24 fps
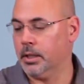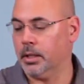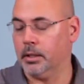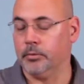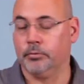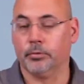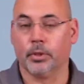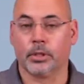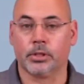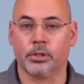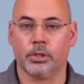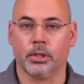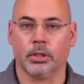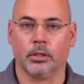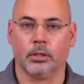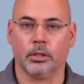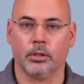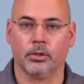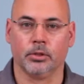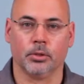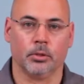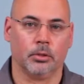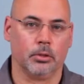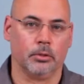friction
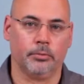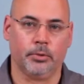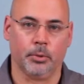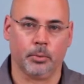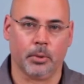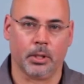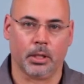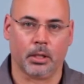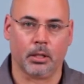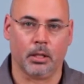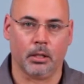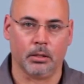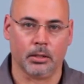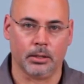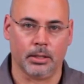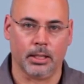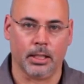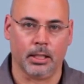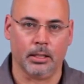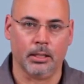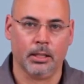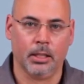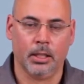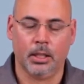control, if you want to call it
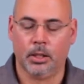that.